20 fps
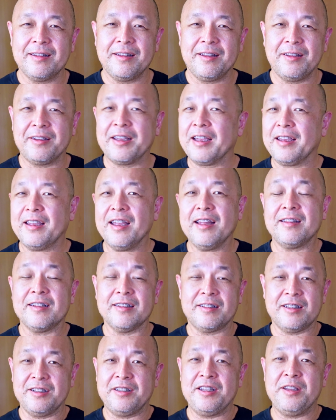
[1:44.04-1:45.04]
You can get the
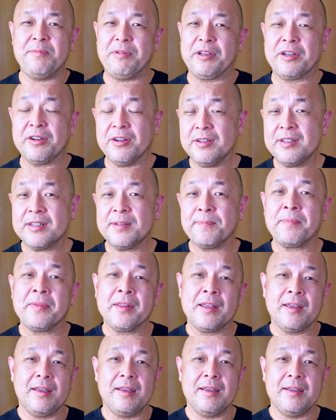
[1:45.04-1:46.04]
13 because
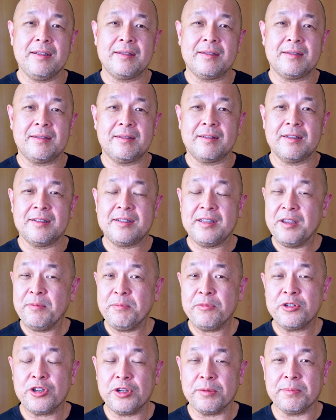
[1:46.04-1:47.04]
it's the
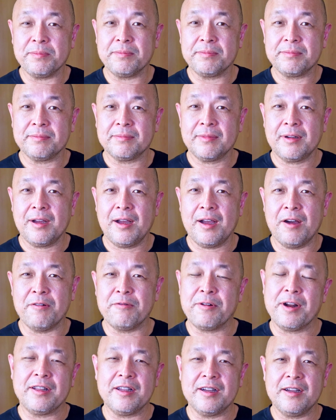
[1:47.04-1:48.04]
same chip, or
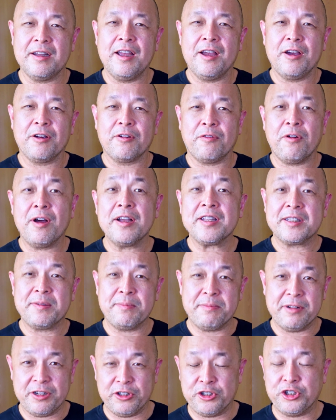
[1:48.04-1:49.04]
rather quite
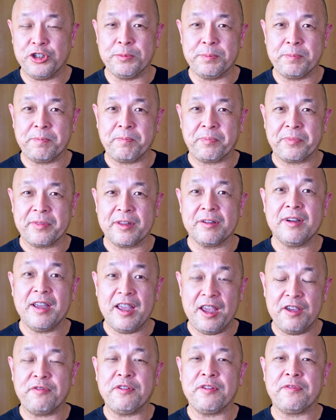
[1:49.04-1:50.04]
similar chip,
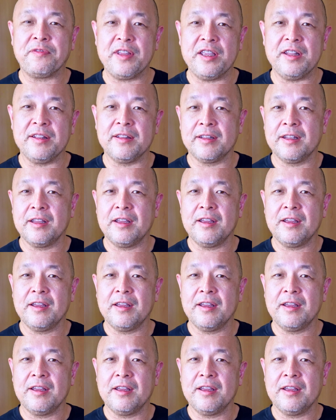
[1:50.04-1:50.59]
A15.